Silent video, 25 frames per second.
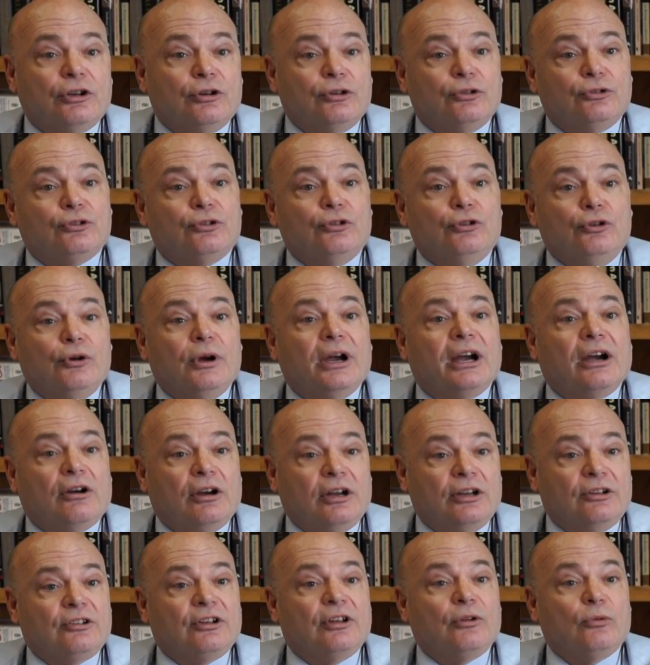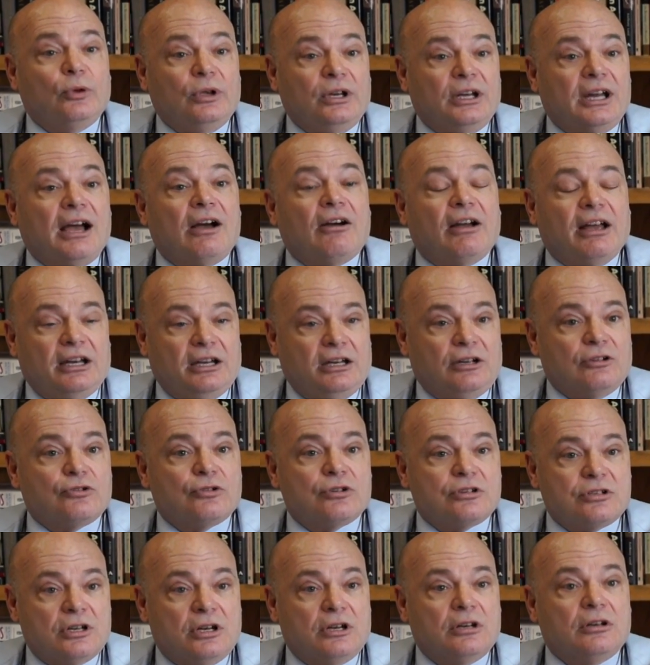those new areas that we now had
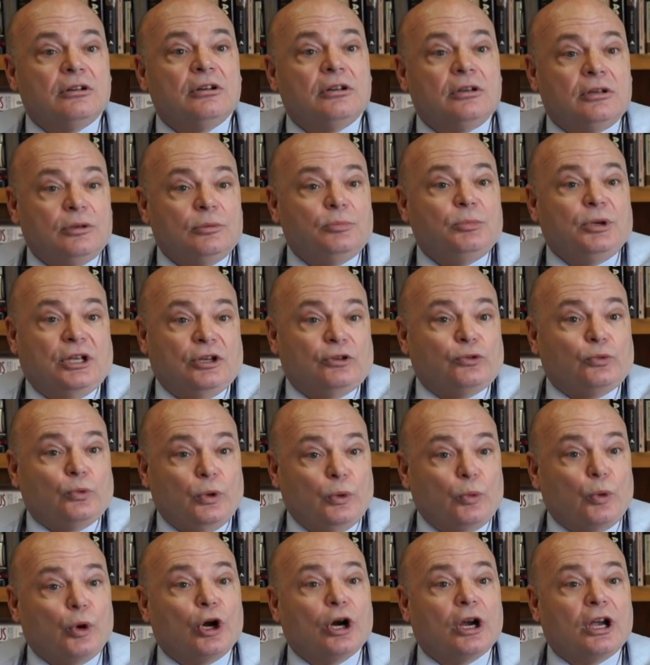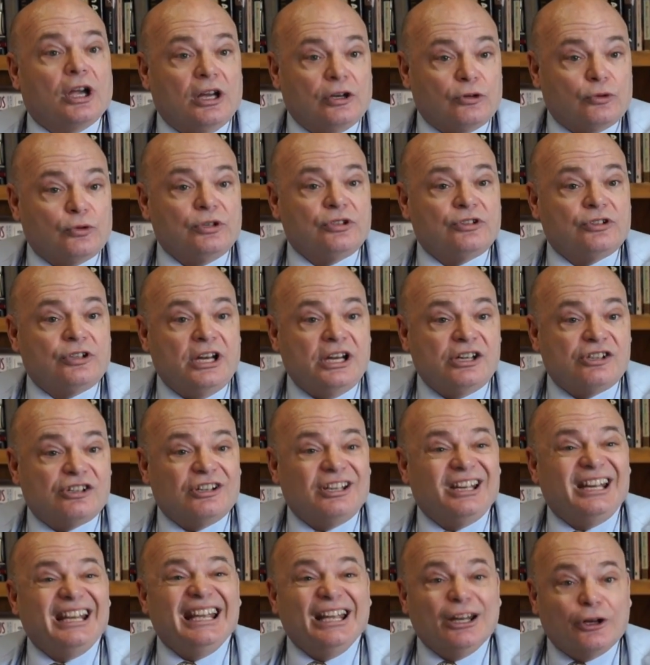interest in, because we were a country
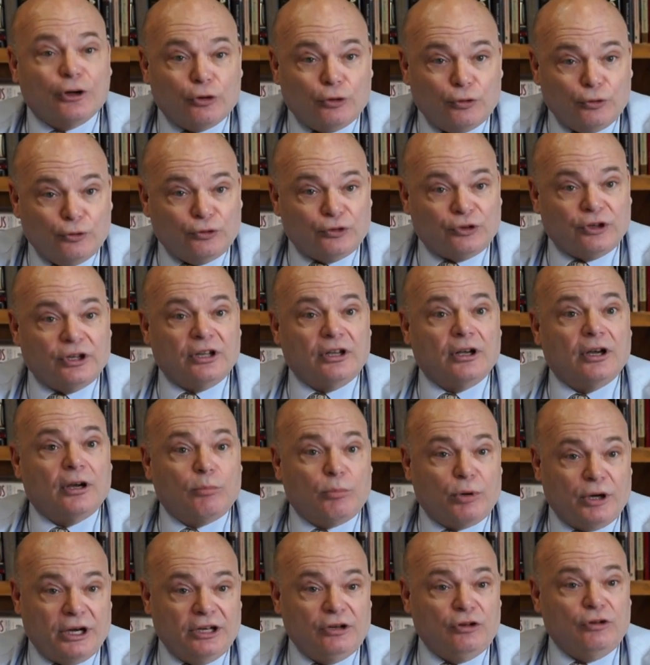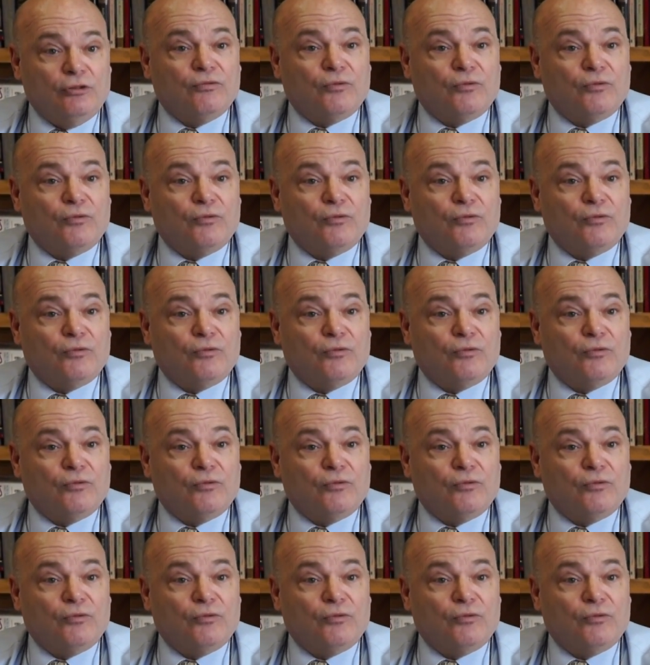station introducing a brand new